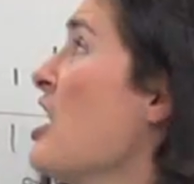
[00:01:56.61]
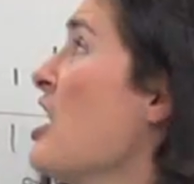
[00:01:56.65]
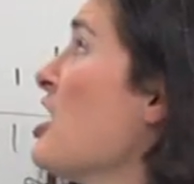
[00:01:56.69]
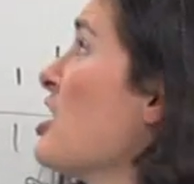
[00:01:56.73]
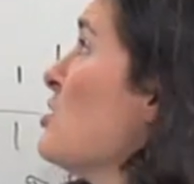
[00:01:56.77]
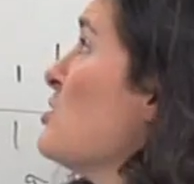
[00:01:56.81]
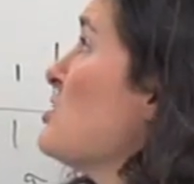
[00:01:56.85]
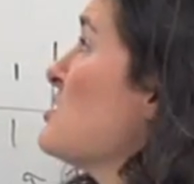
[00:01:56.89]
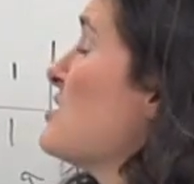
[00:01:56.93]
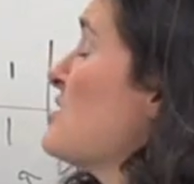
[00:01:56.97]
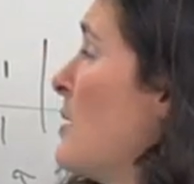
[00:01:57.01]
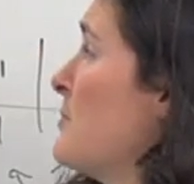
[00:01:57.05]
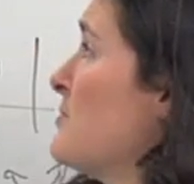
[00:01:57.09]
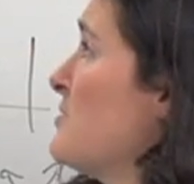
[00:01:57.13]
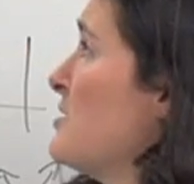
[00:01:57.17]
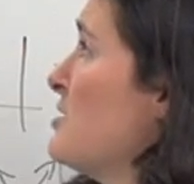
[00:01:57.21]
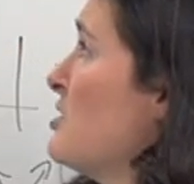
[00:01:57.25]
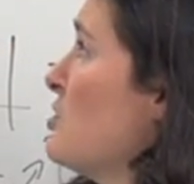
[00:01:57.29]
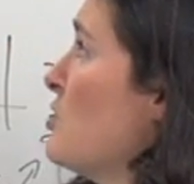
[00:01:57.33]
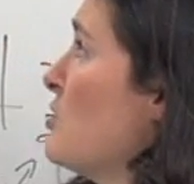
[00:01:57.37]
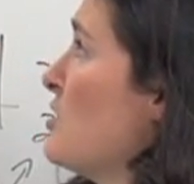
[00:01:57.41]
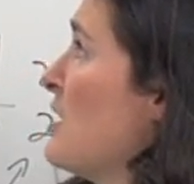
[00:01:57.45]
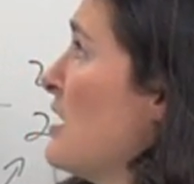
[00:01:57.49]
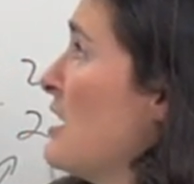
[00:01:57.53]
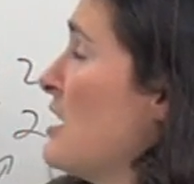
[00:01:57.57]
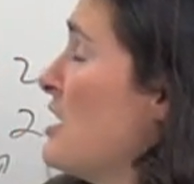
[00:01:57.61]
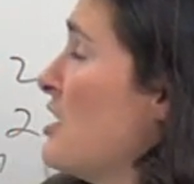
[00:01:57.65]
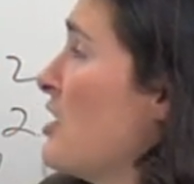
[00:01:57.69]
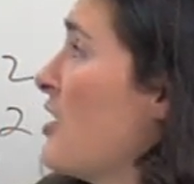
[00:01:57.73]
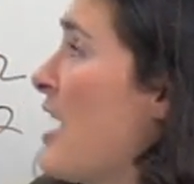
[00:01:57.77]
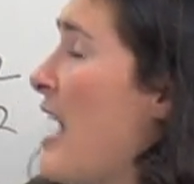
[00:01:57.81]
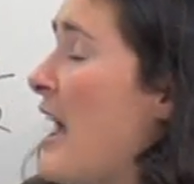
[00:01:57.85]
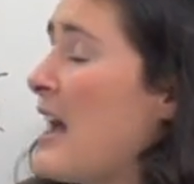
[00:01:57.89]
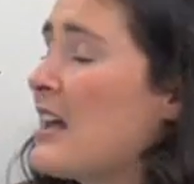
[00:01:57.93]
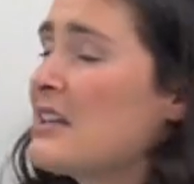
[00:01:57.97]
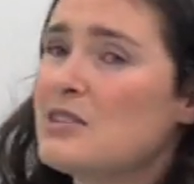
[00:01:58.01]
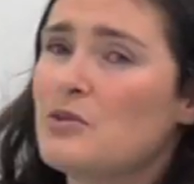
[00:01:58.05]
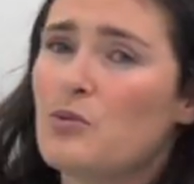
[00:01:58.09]
You substitute in your
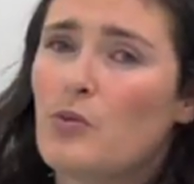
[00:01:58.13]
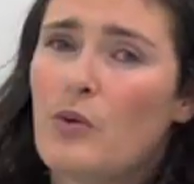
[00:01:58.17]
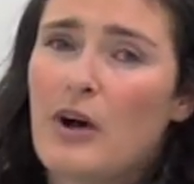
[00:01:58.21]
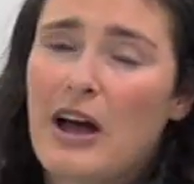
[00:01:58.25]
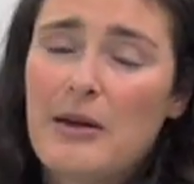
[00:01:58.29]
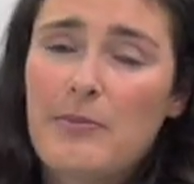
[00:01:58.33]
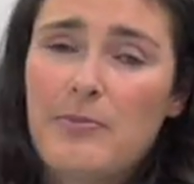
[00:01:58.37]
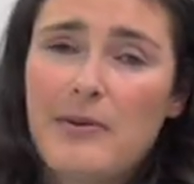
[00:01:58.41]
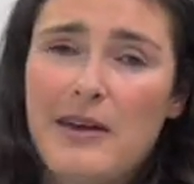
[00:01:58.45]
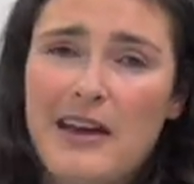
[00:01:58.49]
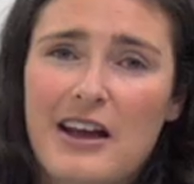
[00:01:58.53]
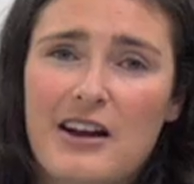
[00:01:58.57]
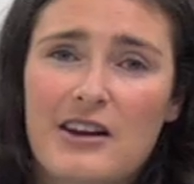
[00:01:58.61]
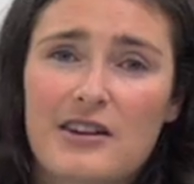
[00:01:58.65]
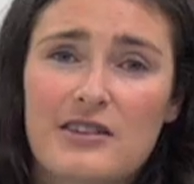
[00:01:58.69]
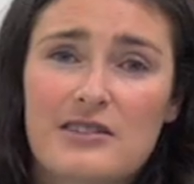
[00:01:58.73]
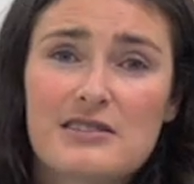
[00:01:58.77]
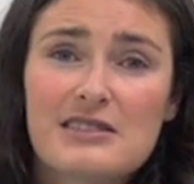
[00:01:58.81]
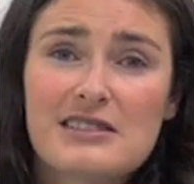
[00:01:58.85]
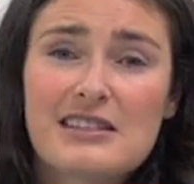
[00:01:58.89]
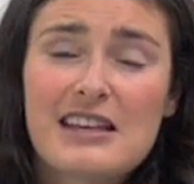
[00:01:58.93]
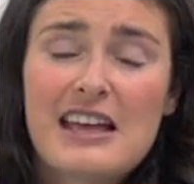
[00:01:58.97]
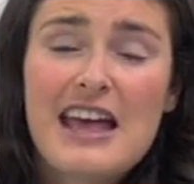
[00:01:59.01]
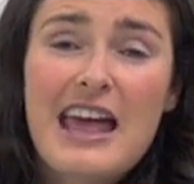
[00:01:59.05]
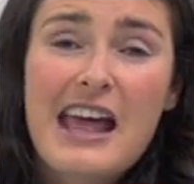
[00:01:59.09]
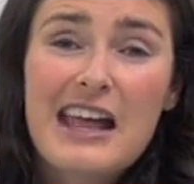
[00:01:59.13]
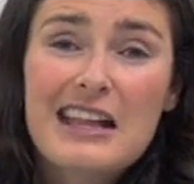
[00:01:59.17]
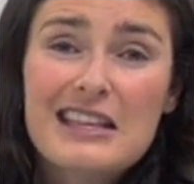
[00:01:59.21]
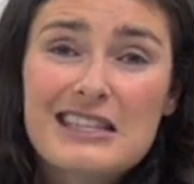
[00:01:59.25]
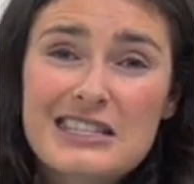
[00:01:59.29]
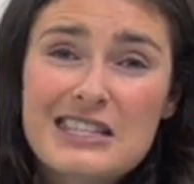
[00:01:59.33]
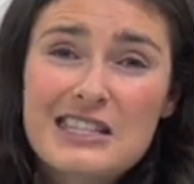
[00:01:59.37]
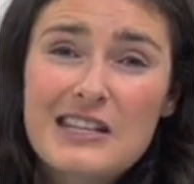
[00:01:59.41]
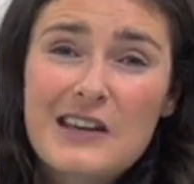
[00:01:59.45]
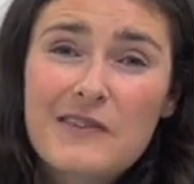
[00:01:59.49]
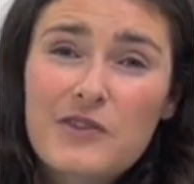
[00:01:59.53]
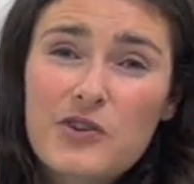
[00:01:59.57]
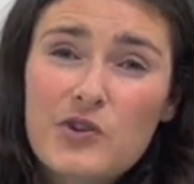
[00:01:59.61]
X and Y pairs and
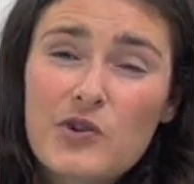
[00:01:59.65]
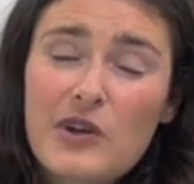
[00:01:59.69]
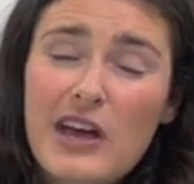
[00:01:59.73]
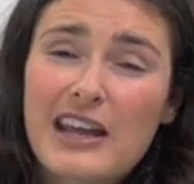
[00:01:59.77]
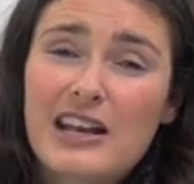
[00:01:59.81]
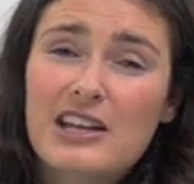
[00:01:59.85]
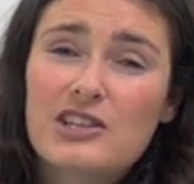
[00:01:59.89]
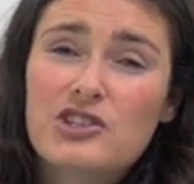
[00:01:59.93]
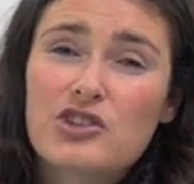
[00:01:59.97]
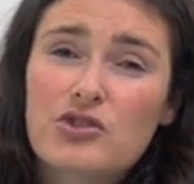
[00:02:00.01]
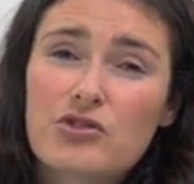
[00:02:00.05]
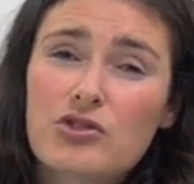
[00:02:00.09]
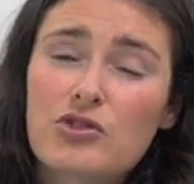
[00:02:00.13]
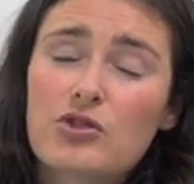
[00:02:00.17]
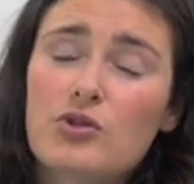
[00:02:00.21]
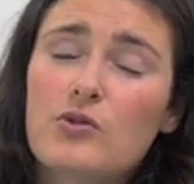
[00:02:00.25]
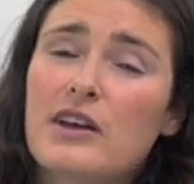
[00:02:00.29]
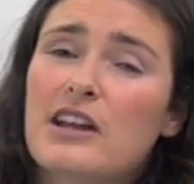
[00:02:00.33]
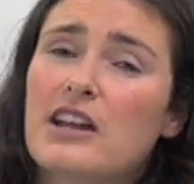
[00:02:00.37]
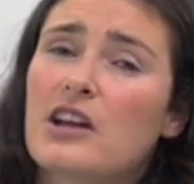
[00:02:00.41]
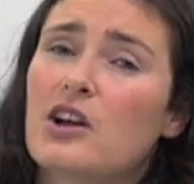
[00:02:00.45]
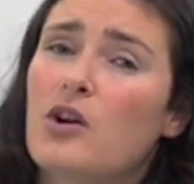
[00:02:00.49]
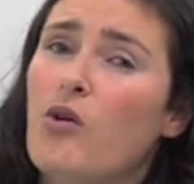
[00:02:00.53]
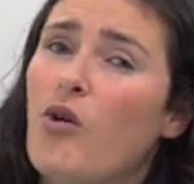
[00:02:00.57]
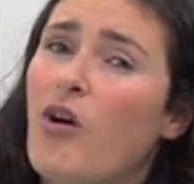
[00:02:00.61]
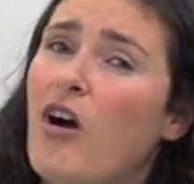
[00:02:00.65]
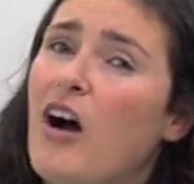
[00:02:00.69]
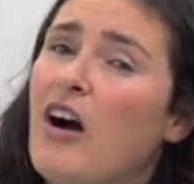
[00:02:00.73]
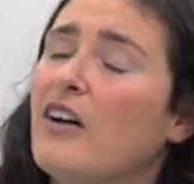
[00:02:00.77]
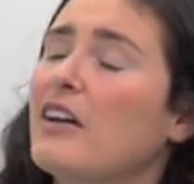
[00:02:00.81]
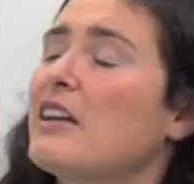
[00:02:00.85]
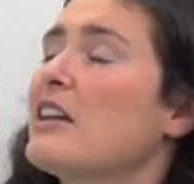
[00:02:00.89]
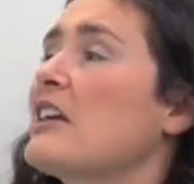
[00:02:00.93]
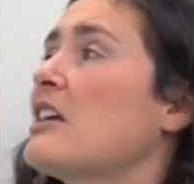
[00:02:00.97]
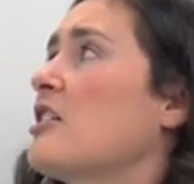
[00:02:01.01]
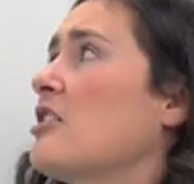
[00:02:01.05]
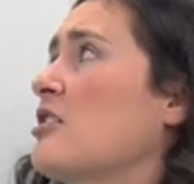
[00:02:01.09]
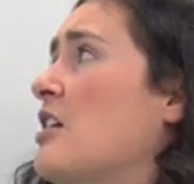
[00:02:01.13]
see if you get a true
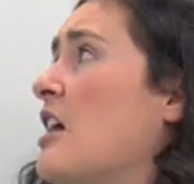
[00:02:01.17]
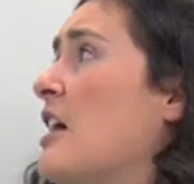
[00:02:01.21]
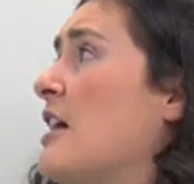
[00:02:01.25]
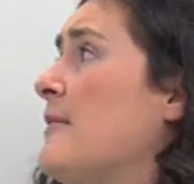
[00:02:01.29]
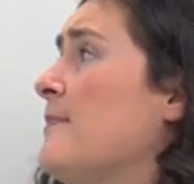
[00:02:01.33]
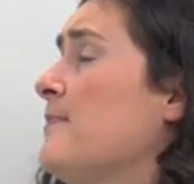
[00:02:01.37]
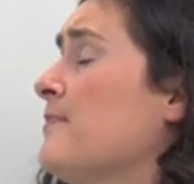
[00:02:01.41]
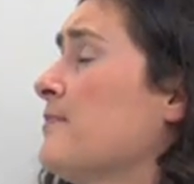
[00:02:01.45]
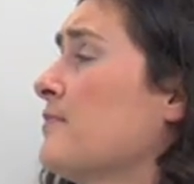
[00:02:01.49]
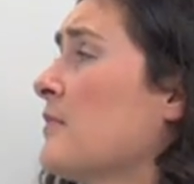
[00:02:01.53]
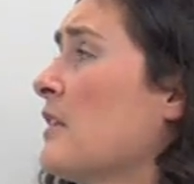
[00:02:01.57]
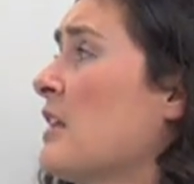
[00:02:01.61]
inequality or not.